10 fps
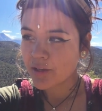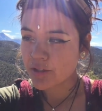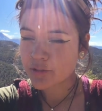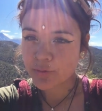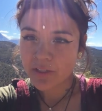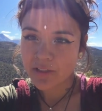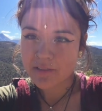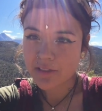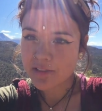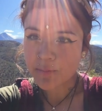it's really
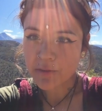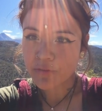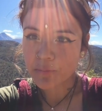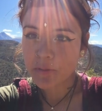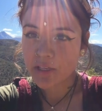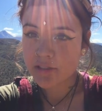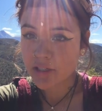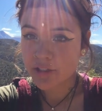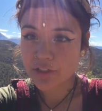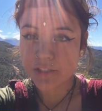it's not something for me
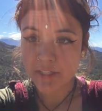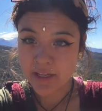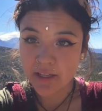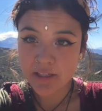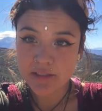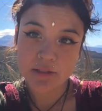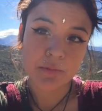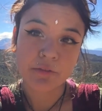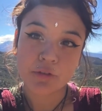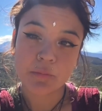to understand it's
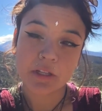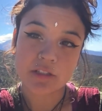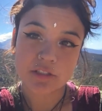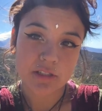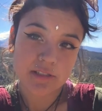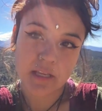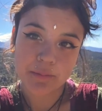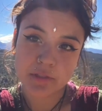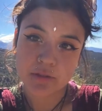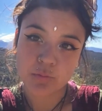something for me to just
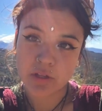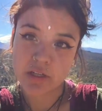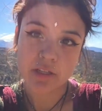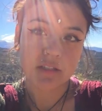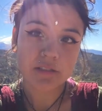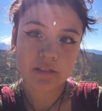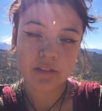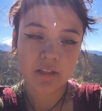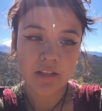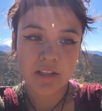accept as what it is
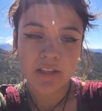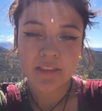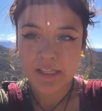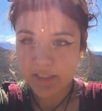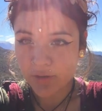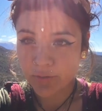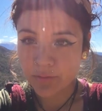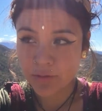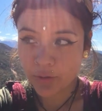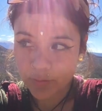that's how
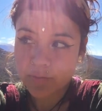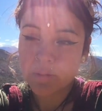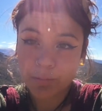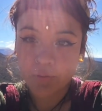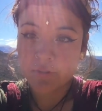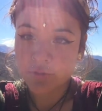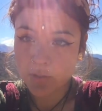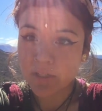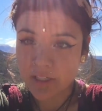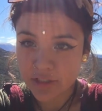those people
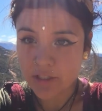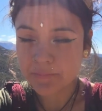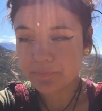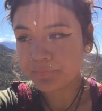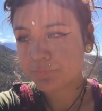enjoy nature